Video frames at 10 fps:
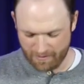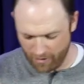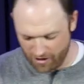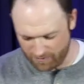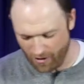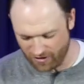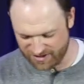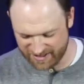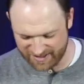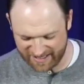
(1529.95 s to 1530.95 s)
Buck
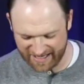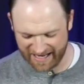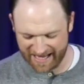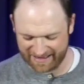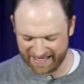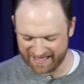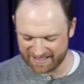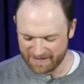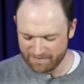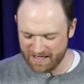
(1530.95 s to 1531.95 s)
Parsons said like
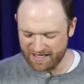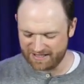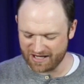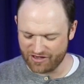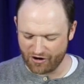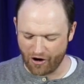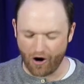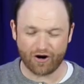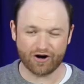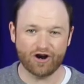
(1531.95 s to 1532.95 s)
this, he said, there
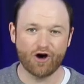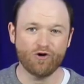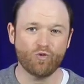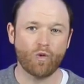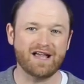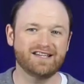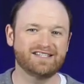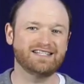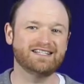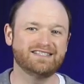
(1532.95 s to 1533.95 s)
are no
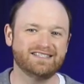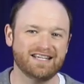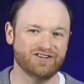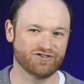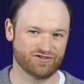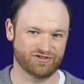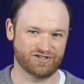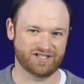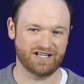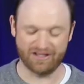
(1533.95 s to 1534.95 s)
wasted
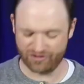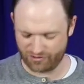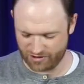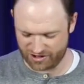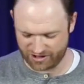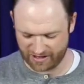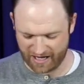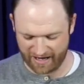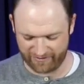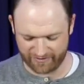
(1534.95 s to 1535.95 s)
tears in the Christian
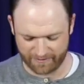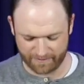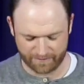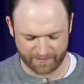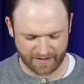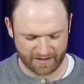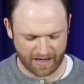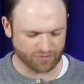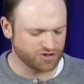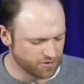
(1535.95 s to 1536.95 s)
life.
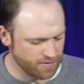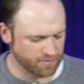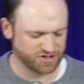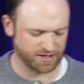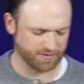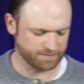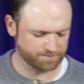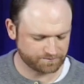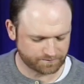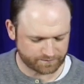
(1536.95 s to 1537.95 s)
I want you to remember something.
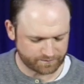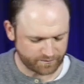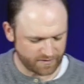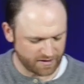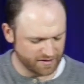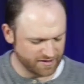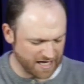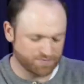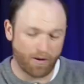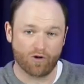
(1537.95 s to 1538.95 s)

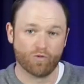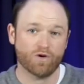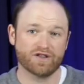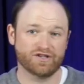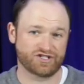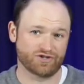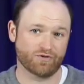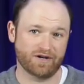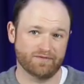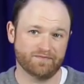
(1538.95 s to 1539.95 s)
That's part one of this
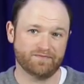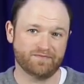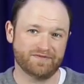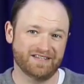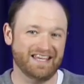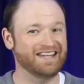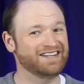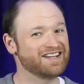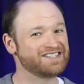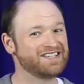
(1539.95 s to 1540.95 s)
story. It
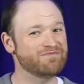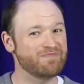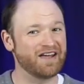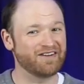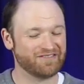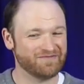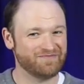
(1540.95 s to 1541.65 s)
does get better.